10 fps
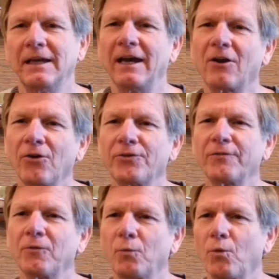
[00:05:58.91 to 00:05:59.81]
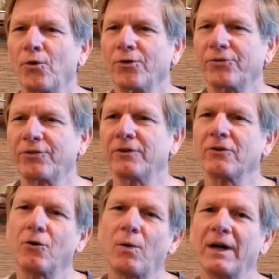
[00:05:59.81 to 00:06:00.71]
Echoes of the war still
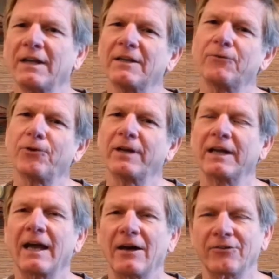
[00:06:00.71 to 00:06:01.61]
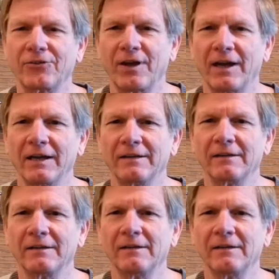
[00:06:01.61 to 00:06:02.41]
quietly ringing outside,